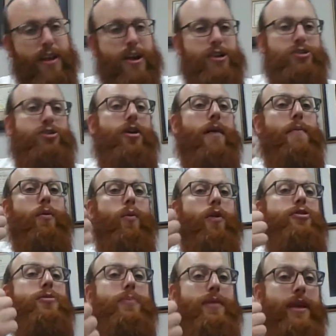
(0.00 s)
So number one,
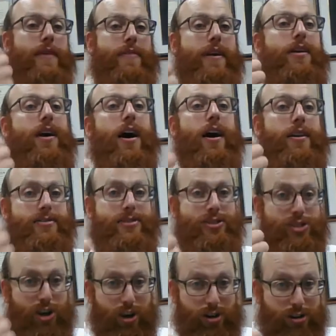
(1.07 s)
you believe that God is in
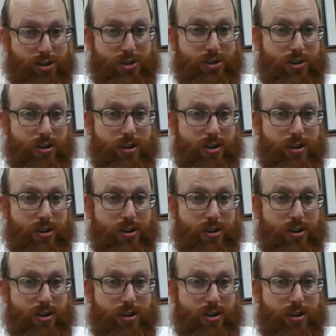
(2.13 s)
charge.